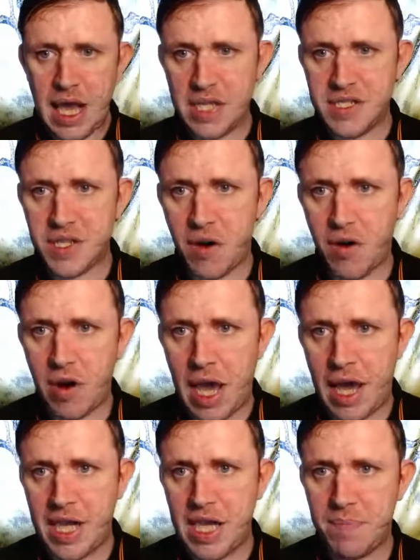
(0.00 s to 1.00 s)
Is there
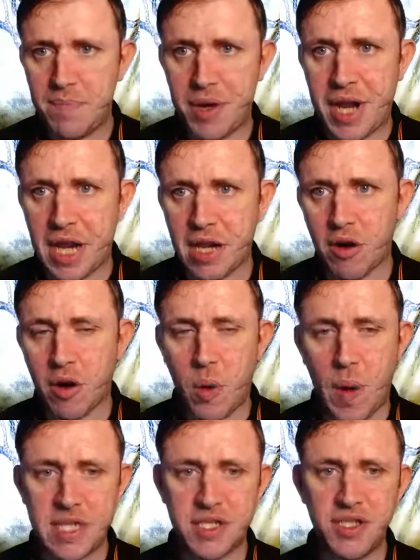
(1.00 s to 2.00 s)
any particular
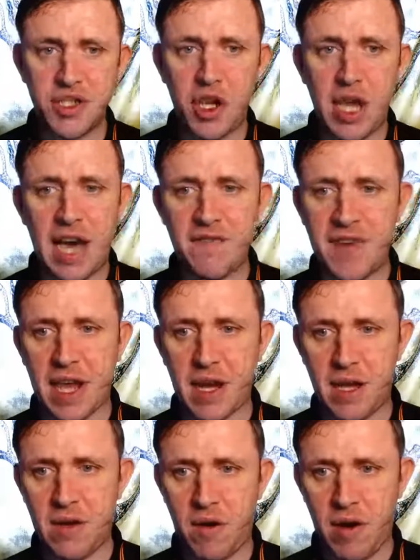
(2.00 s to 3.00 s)
questions you have,
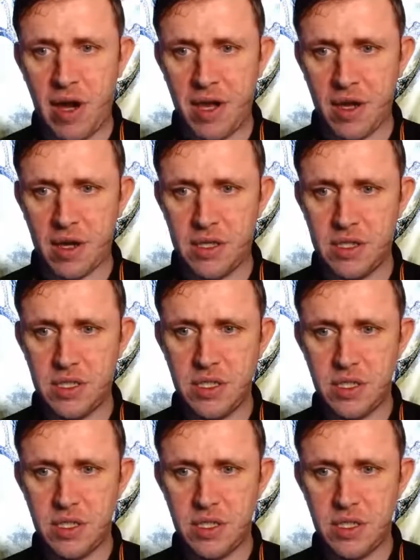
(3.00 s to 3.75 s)
Nicola, or anything?